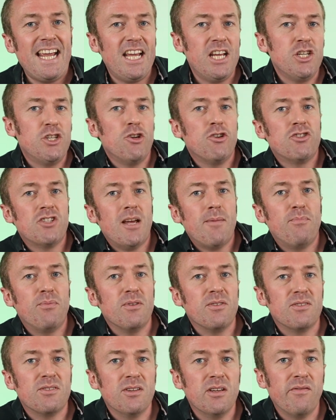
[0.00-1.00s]
into
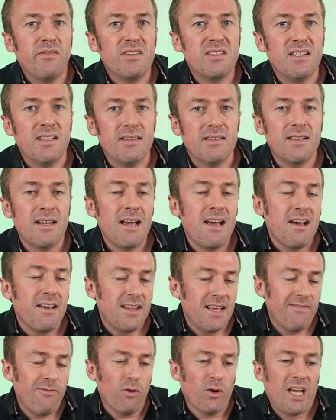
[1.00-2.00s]
separate services,
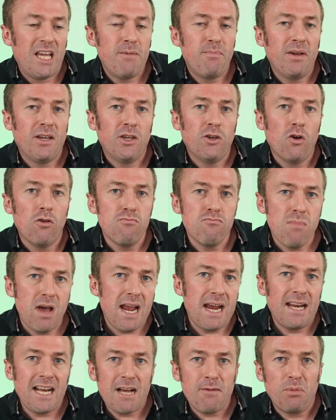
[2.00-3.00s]
therefore keeping your
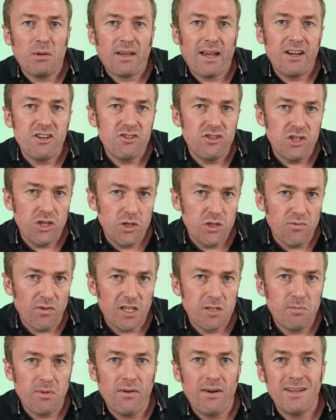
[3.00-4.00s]
main application user
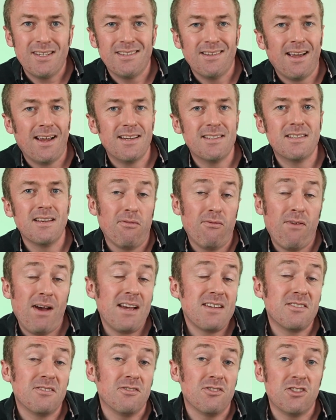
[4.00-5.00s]
experience nice and
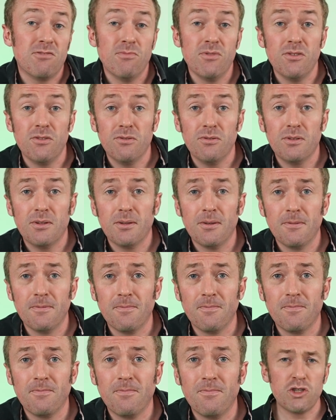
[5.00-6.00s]
fast and smooth. Now,
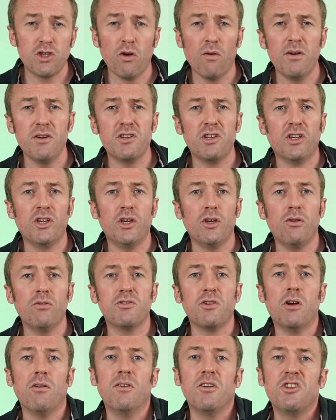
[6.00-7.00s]
Azure storage
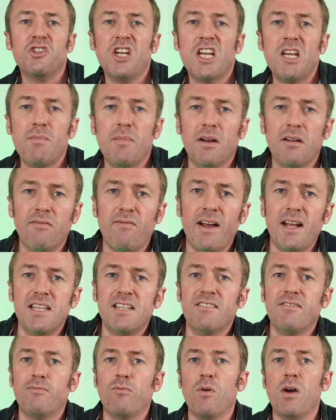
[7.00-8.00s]
queues are a cheap and
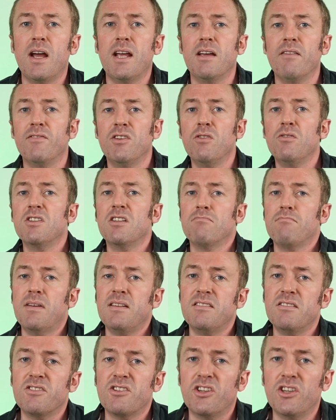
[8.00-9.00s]
effective way of using
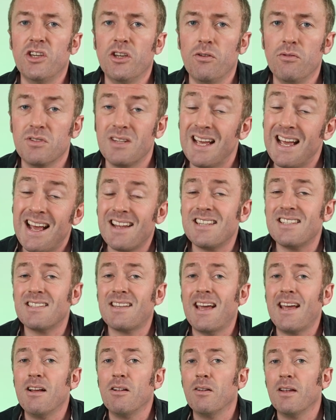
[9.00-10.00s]
message queues at
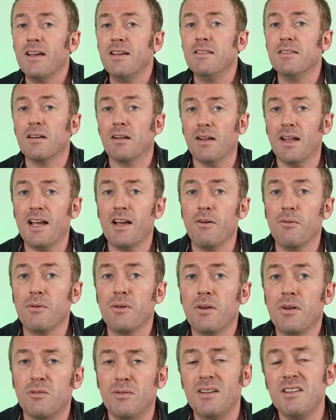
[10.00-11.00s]
scale in the
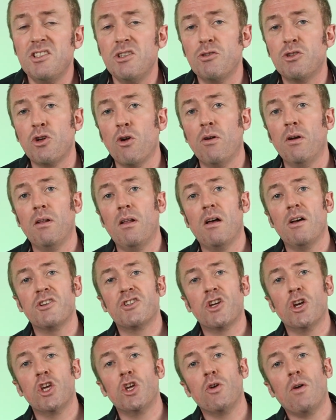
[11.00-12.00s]
cloud. So in this tutorial, I'll
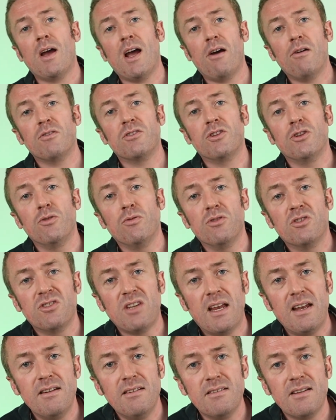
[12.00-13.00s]
show you how to
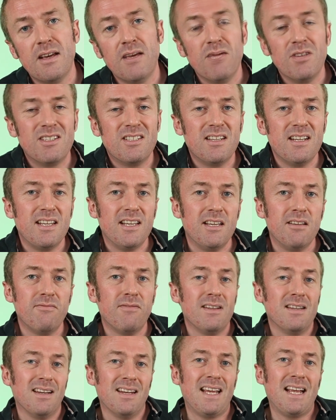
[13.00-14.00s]
send,
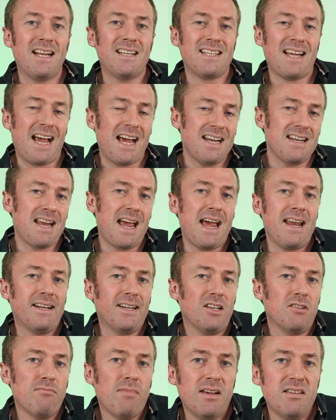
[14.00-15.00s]
receive, delete, and
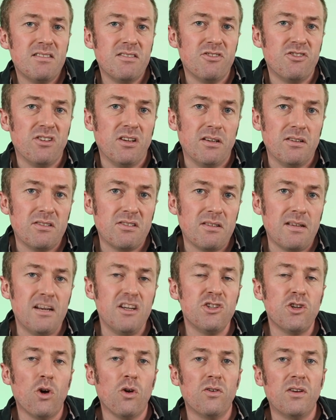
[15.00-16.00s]
handle messages
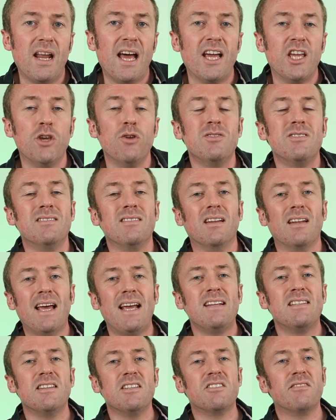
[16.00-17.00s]
in .NET using the
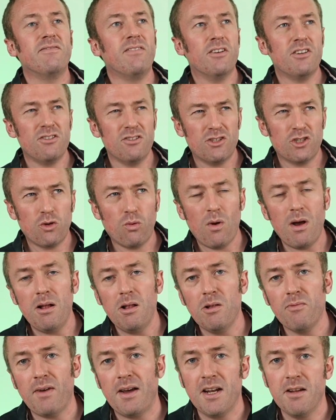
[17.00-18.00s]
latest version
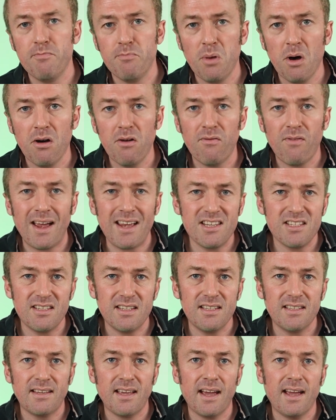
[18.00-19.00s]
12 and above
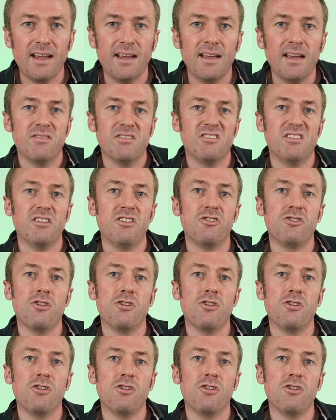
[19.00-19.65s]
SDK for C